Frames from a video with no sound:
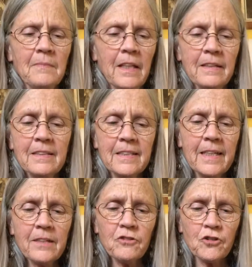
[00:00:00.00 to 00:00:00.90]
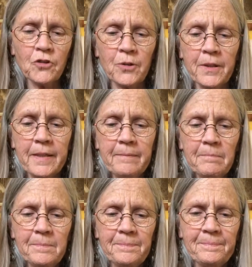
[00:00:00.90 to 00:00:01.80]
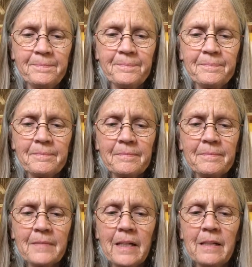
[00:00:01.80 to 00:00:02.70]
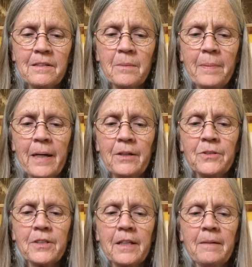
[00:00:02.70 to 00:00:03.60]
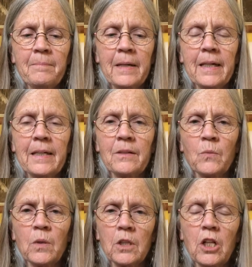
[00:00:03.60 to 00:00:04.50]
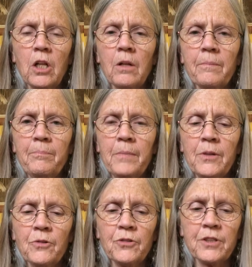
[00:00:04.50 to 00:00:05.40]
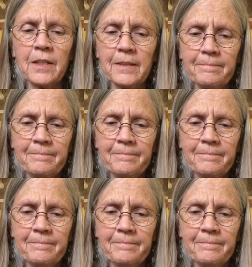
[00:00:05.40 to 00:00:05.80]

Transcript: This next story is about a man we'll call Mirza.